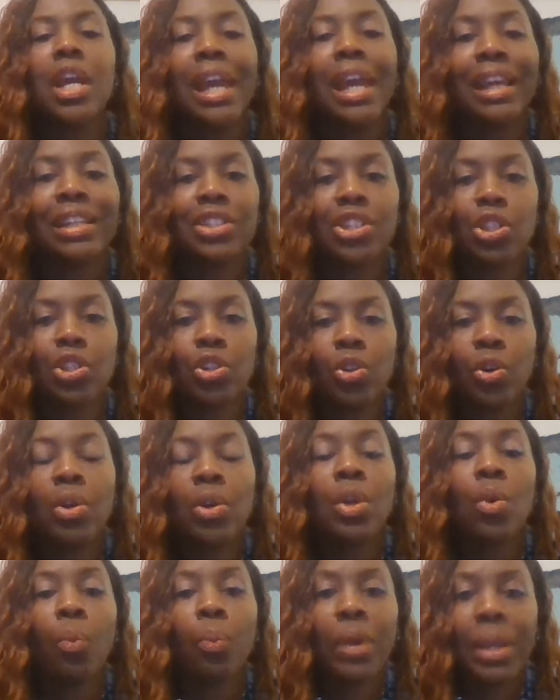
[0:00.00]
until
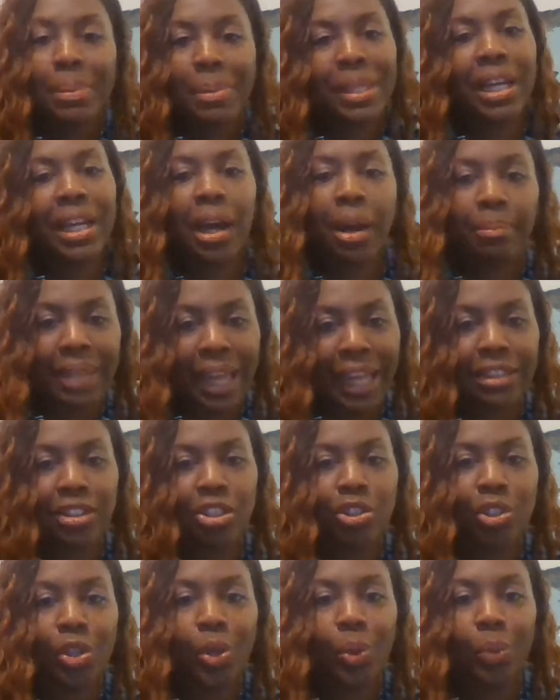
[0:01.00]
we become like the
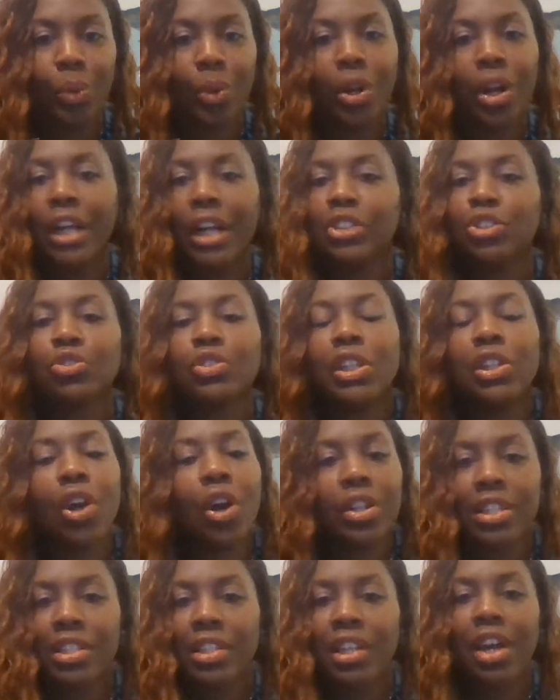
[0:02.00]
third world country and
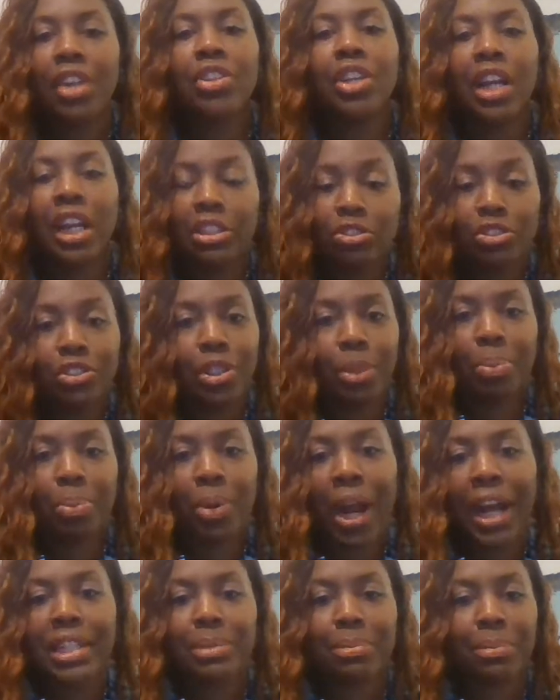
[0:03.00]
all these other countries are
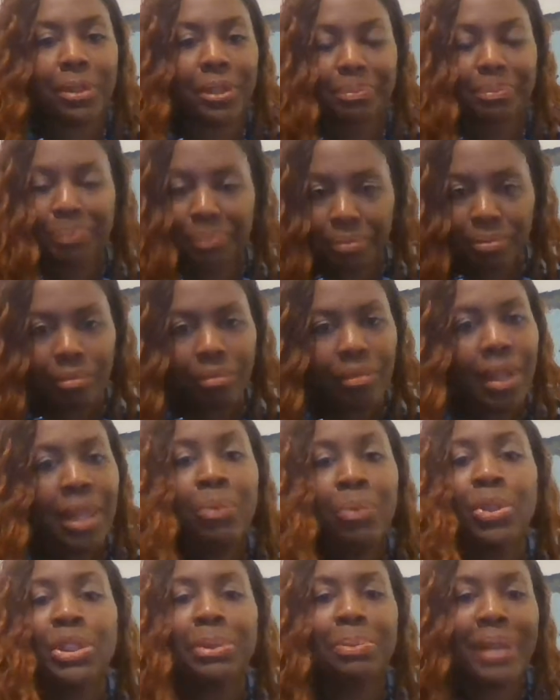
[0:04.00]
prospering,
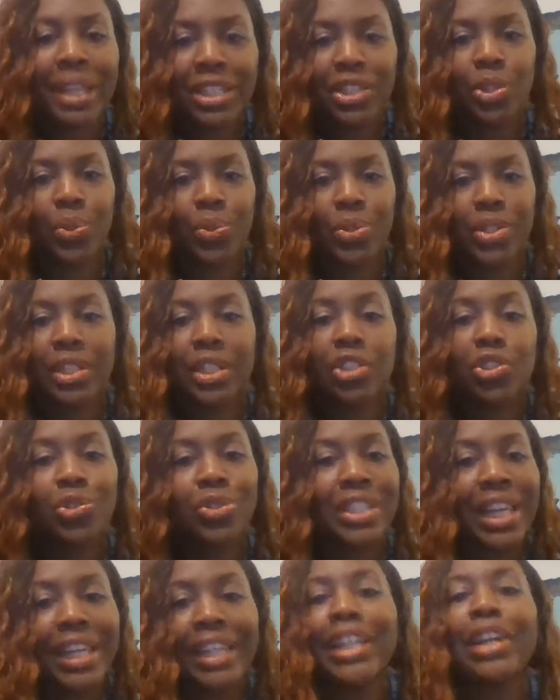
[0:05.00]
which makes no sense. You
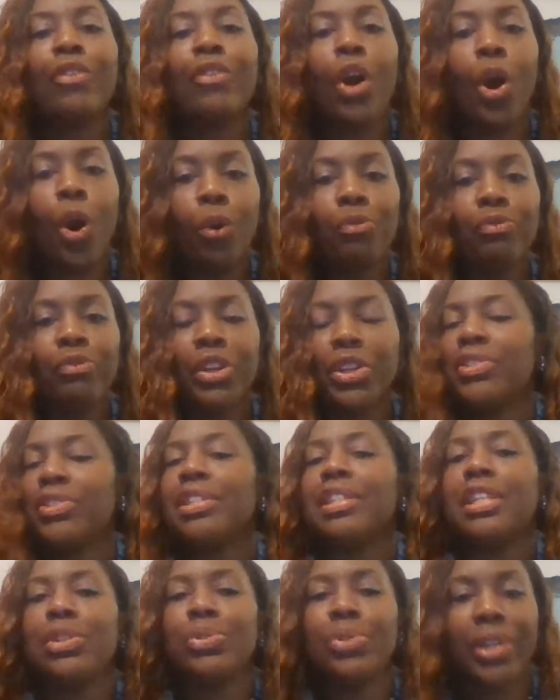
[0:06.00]
take care of home first
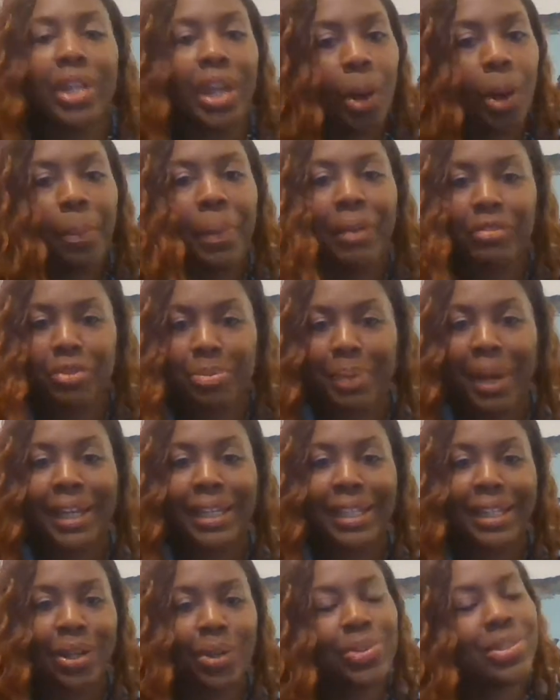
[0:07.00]
and then you can help
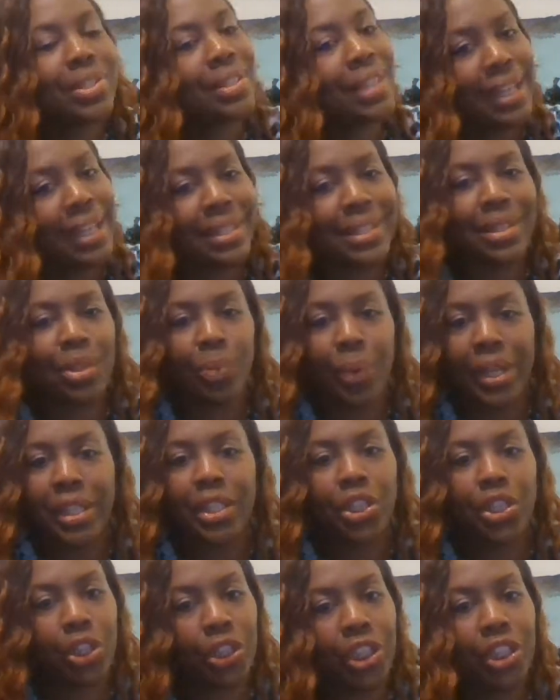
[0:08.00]
everybody else. That's the way the
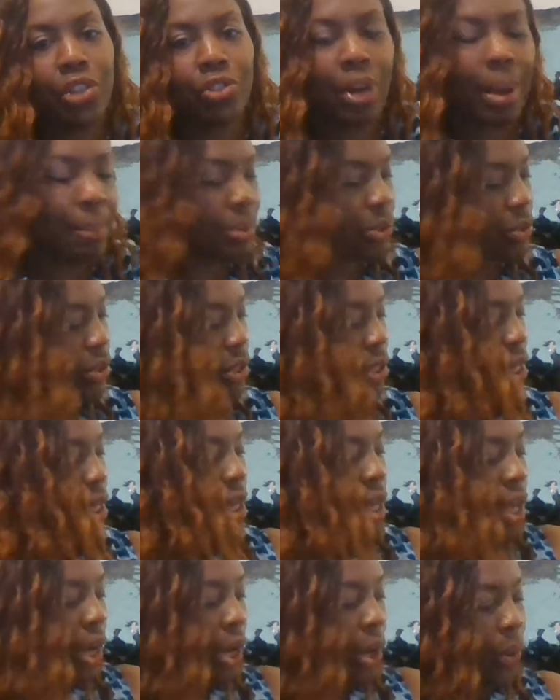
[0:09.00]
cookie crumbles.
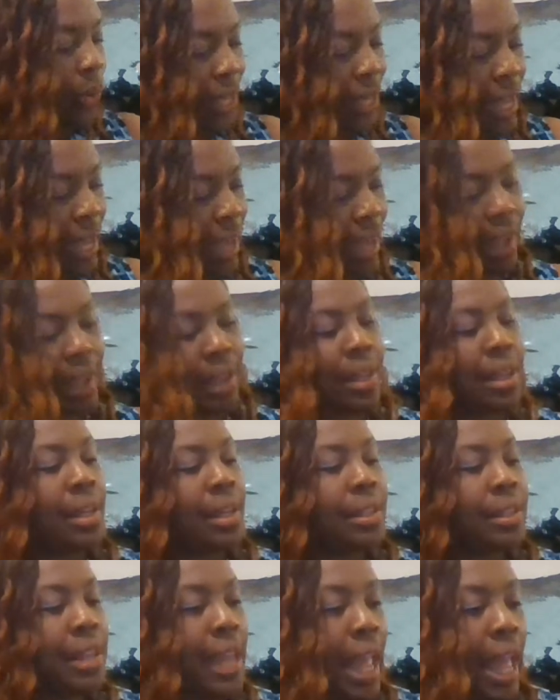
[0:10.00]
Okay,
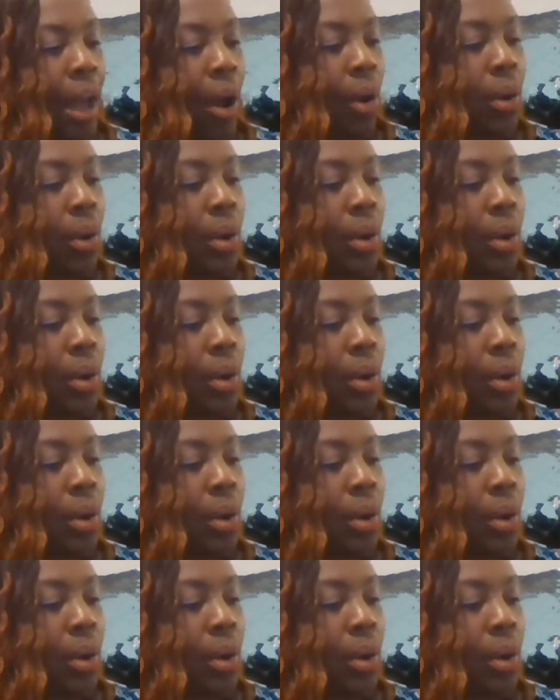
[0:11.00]
now